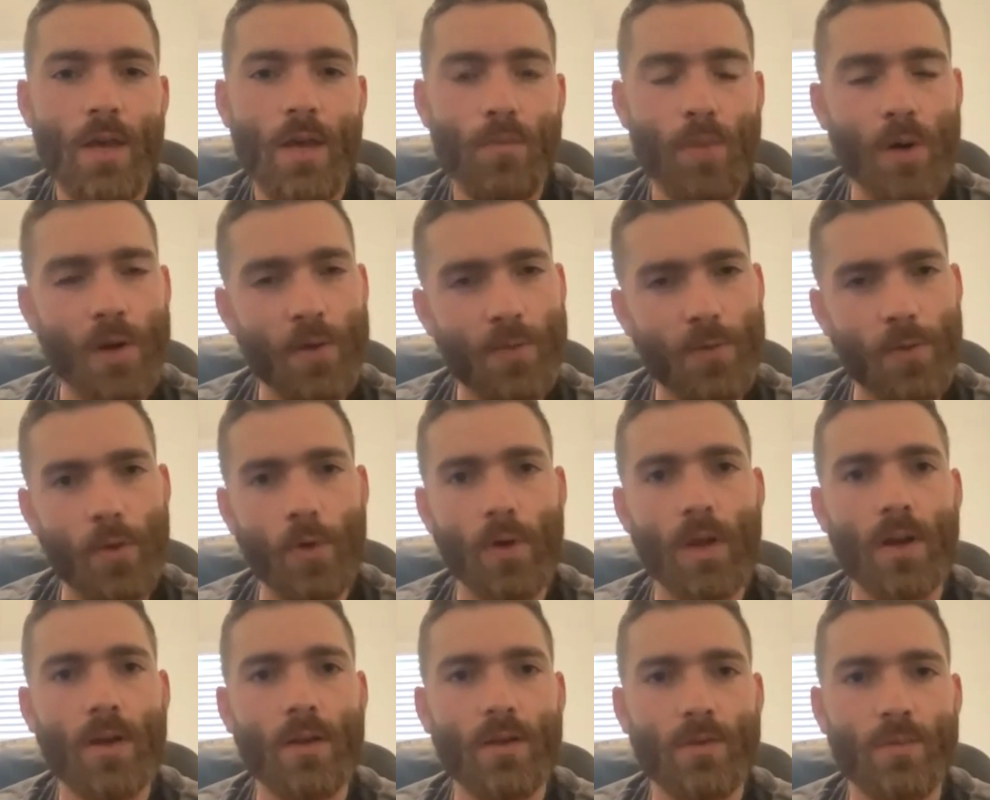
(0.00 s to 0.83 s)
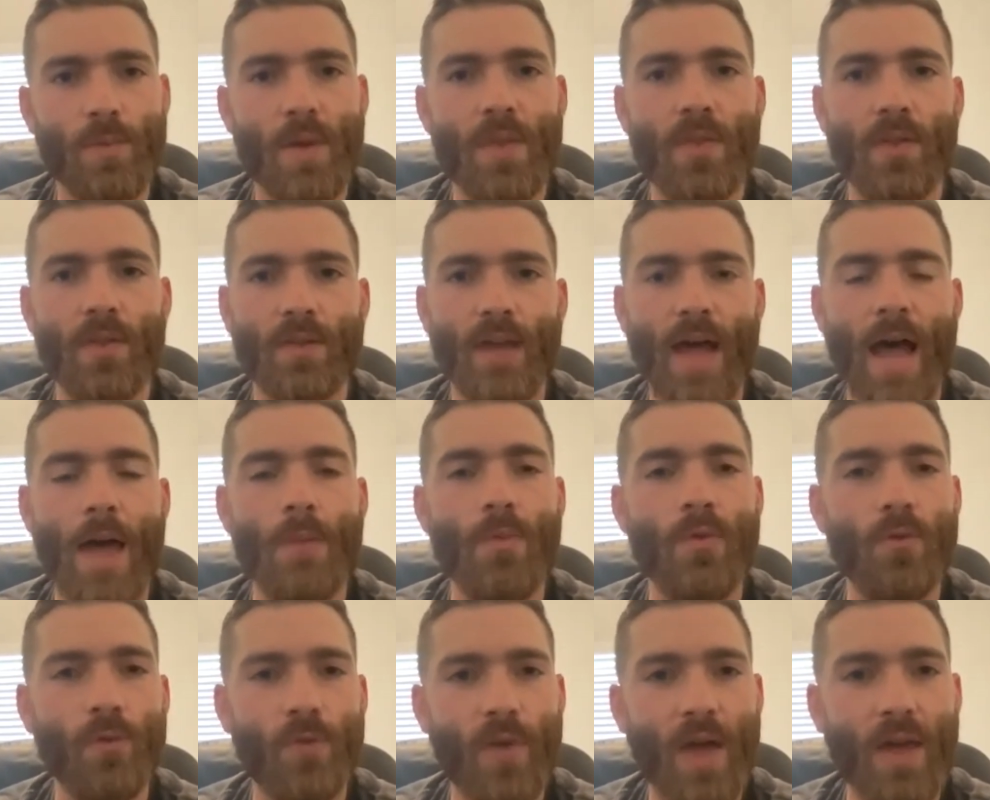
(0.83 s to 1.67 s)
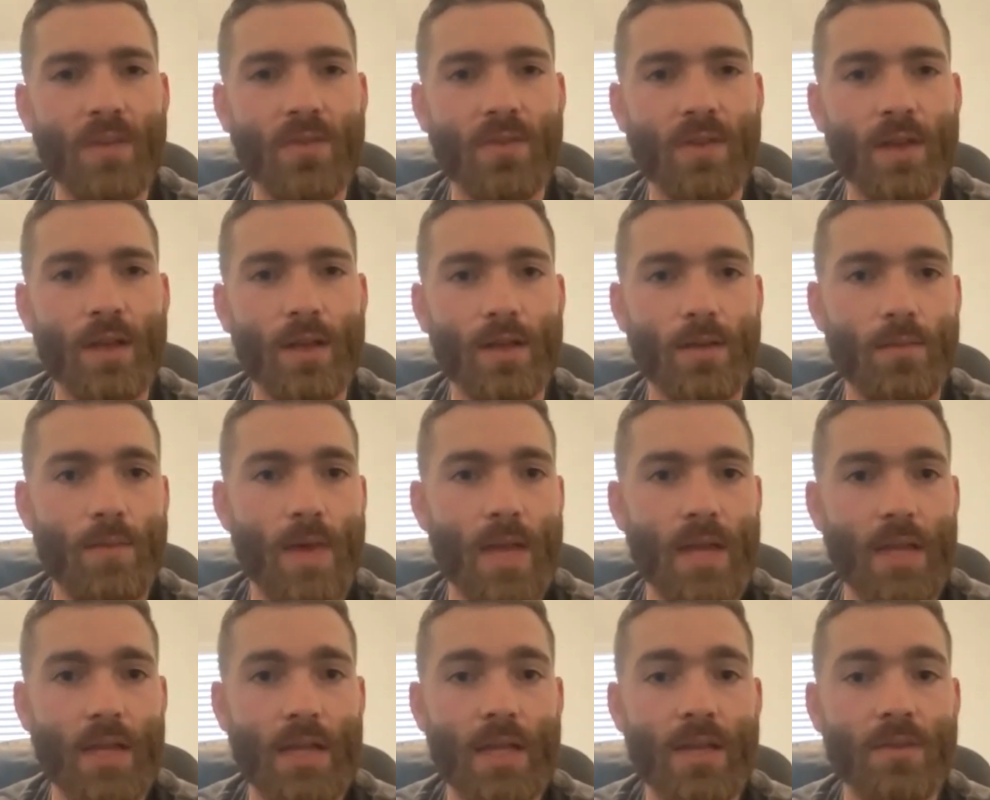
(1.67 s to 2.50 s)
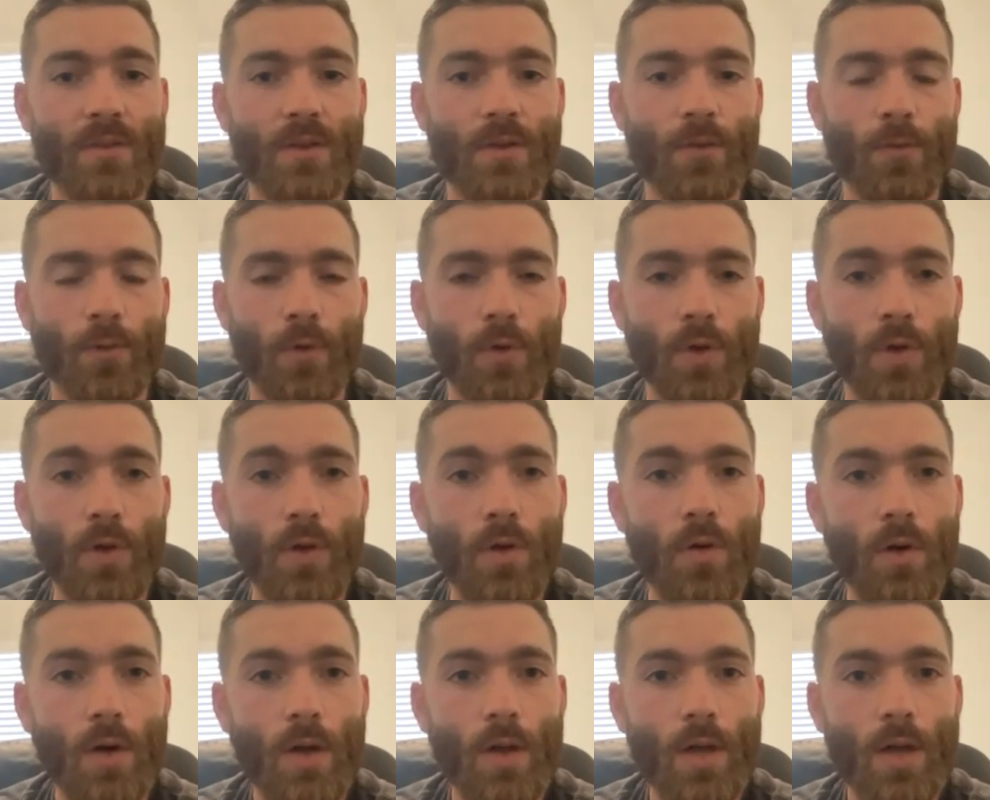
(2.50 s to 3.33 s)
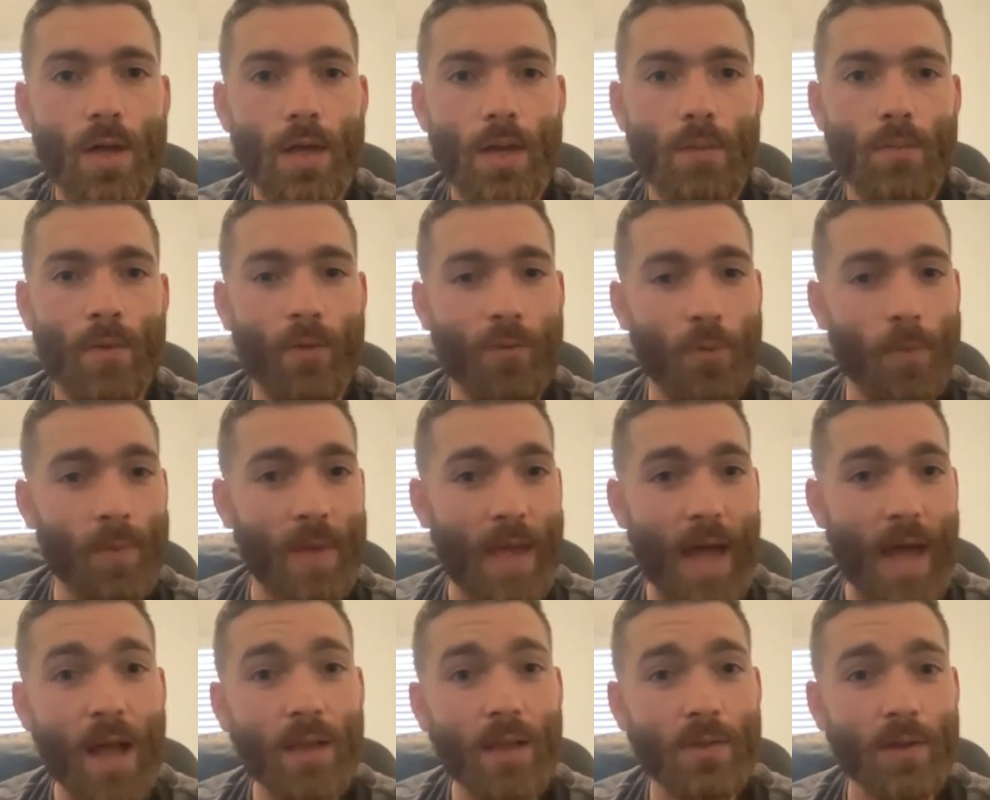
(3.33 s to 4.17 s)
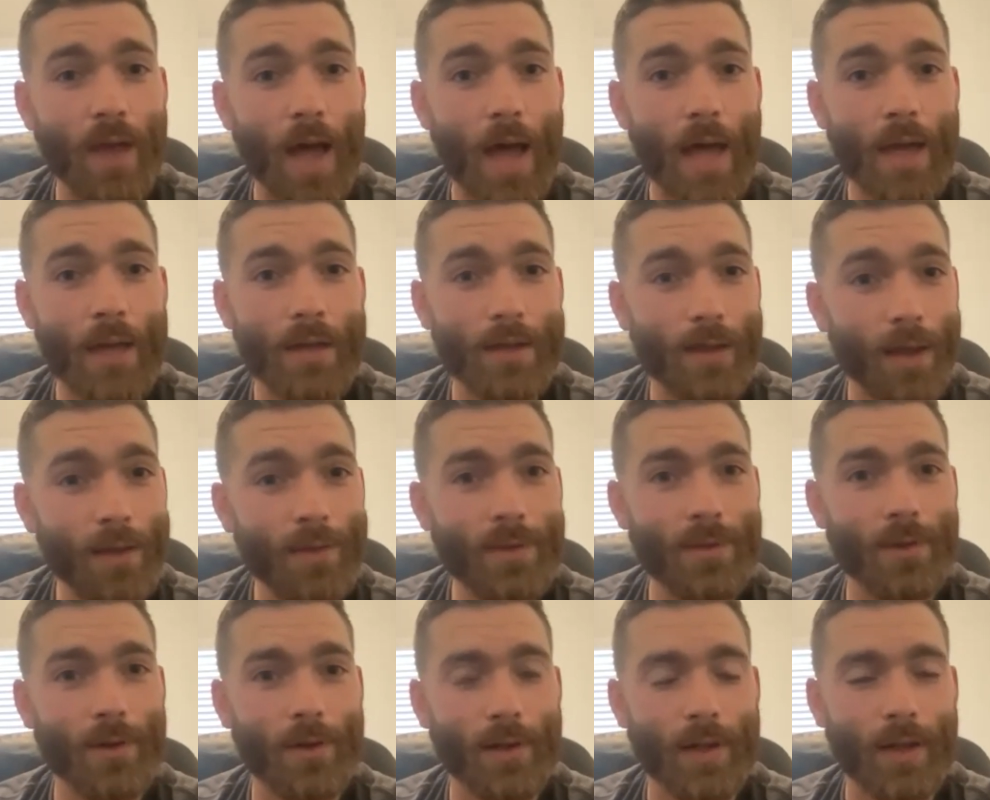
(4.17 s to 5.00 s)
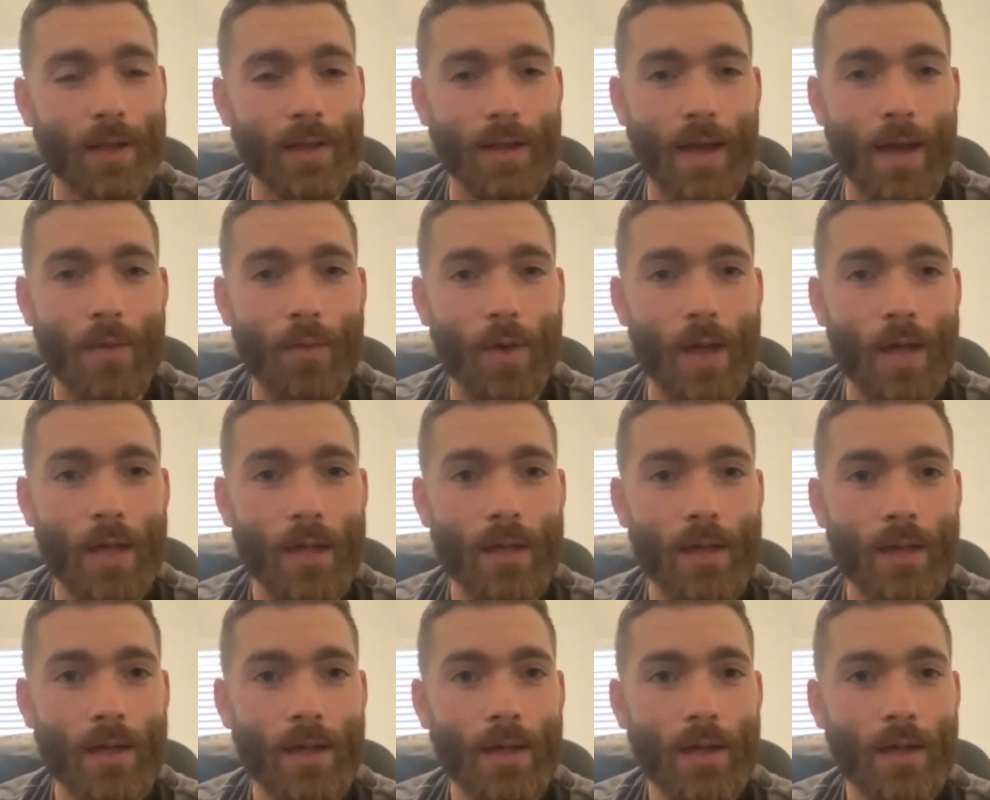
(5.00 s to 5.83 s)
But if you're going to spend the time investing to make it easy for you, but from the outside, it doesn't look like that way.